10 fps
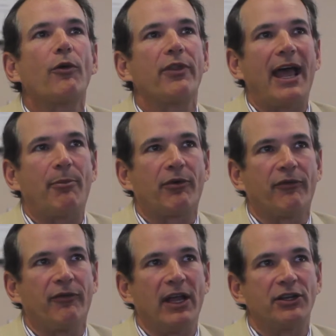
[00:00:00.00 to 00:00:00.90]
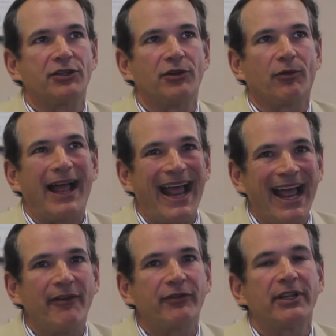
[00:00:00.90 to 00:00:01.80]
that professional
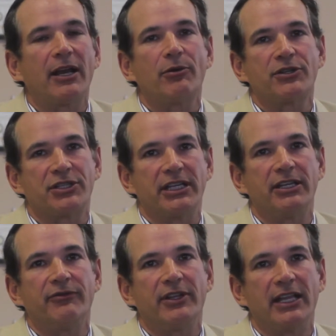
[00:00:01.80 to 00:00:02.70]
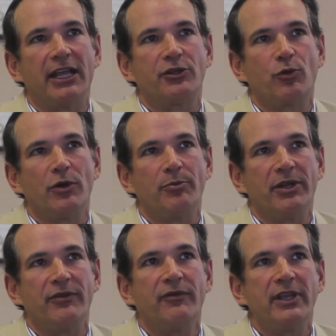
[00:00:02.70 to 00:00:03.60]
after they receive the
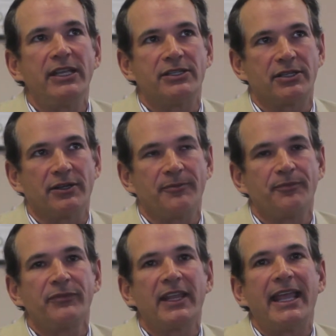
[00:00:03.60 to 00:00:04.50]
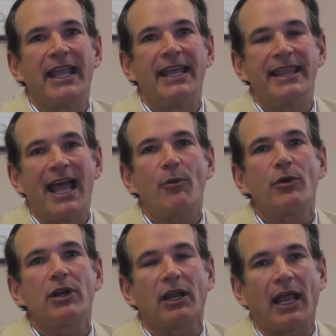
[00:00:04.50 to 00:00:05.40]
H-1B visa, and that
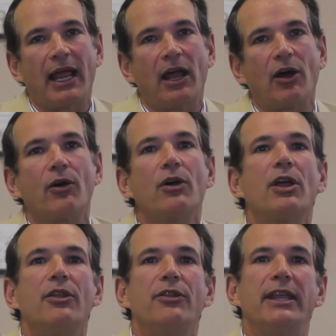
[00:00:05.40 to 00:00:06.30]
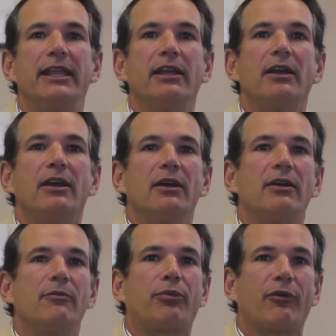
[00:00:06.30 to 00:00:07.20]
would allow the
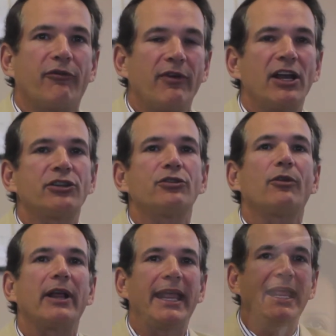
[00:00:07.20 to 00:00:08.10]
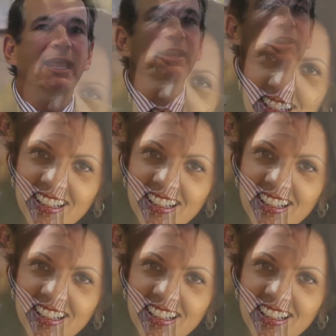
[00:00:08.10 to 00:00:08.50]
professional and their